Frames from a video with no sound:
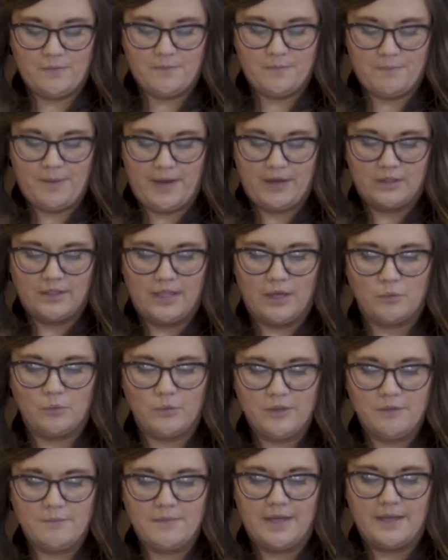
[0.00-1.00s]
parallel
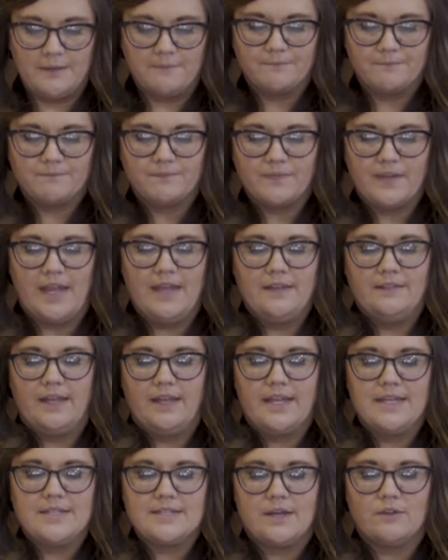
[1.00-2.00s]
with me and
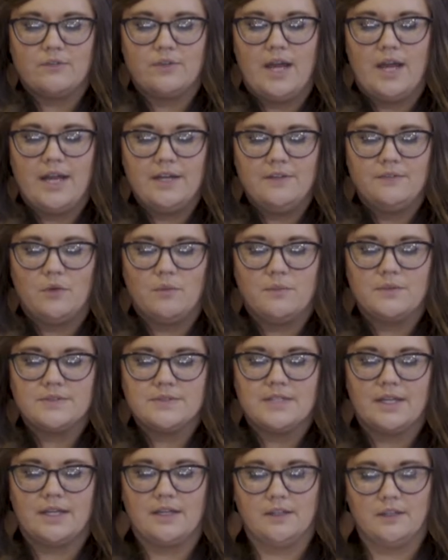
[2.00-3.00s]
lay it down kind of almost
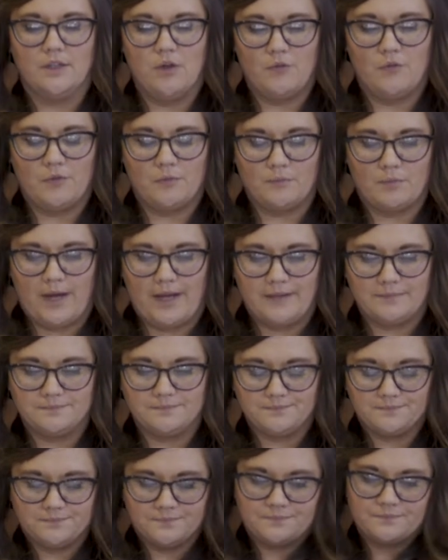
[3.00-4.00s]
like a loaf of bread.
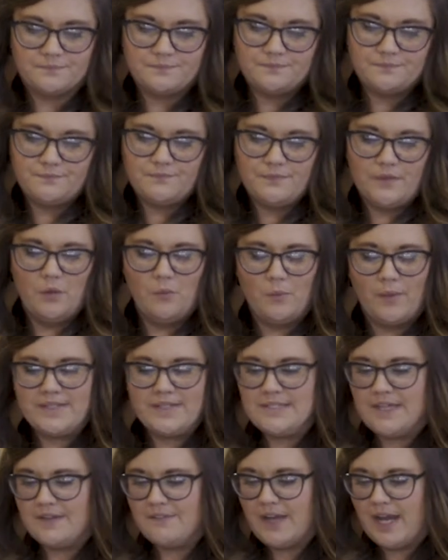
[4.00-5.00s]

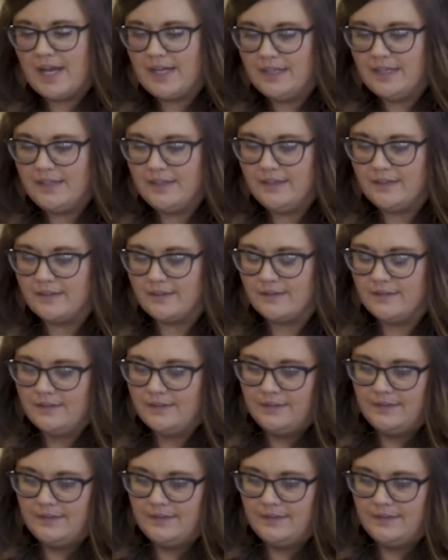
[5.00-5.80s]
Once I've got it here,